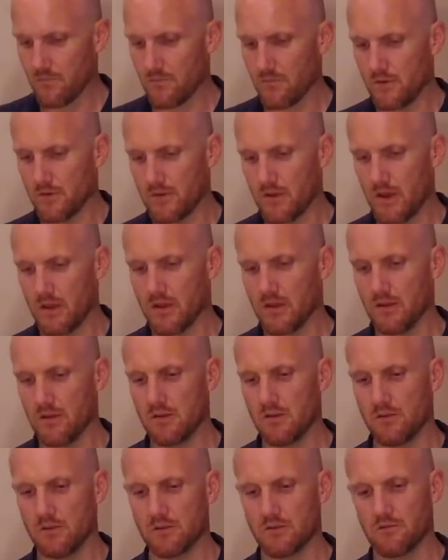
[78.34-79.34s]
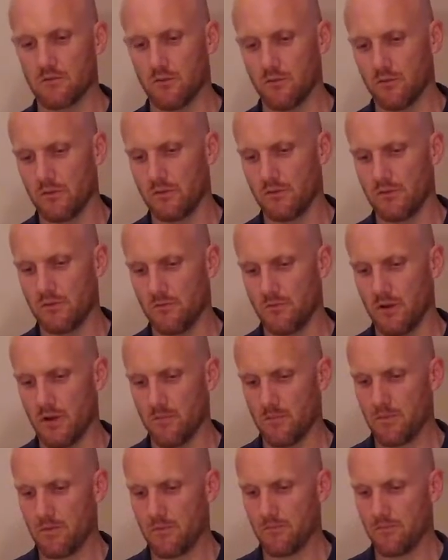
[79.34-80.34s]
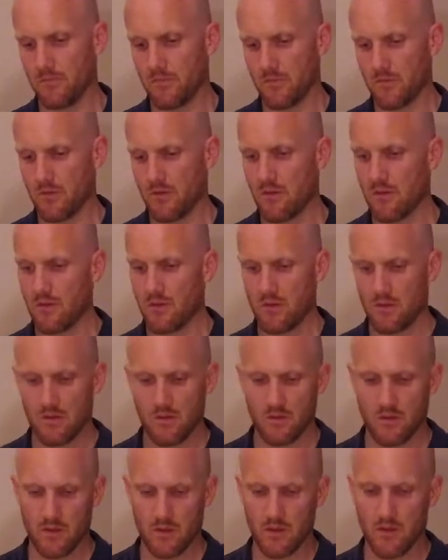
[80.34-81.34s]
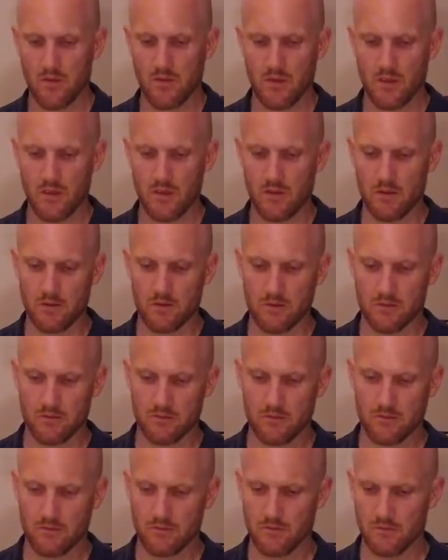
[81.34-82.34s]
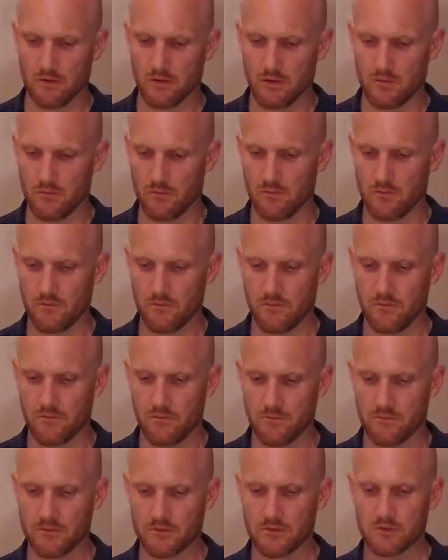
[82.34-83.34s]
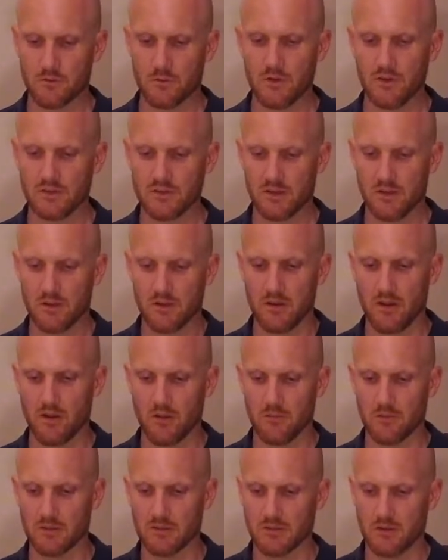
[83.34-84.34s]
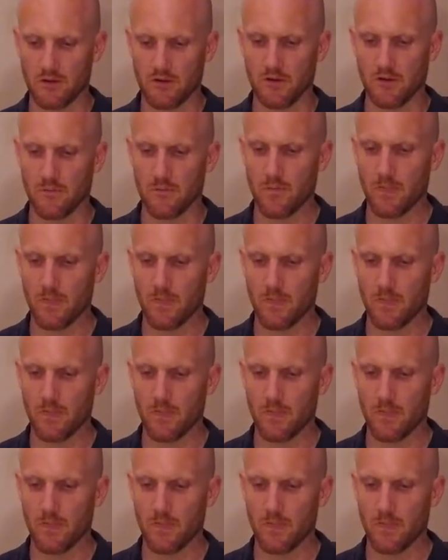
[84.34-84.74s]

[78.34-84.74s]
You take it and you just fold the tube up, and then you can squeeze it into Elements here.